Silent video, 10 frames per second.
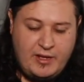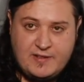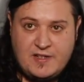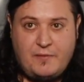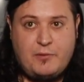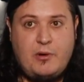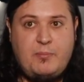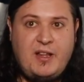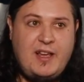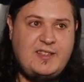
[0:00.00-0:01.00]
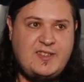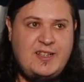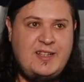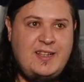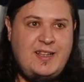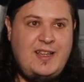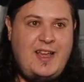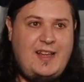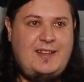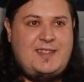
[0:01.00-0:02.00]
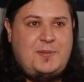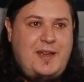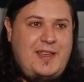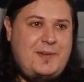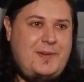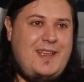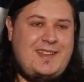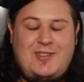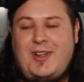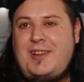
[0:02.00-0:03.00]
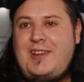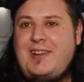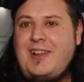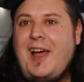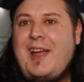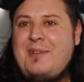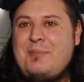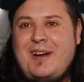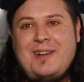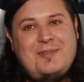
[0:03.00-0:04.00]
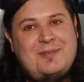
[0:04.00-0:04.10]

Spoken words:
It's another Rob Plays, and this week we are slightly delayed, but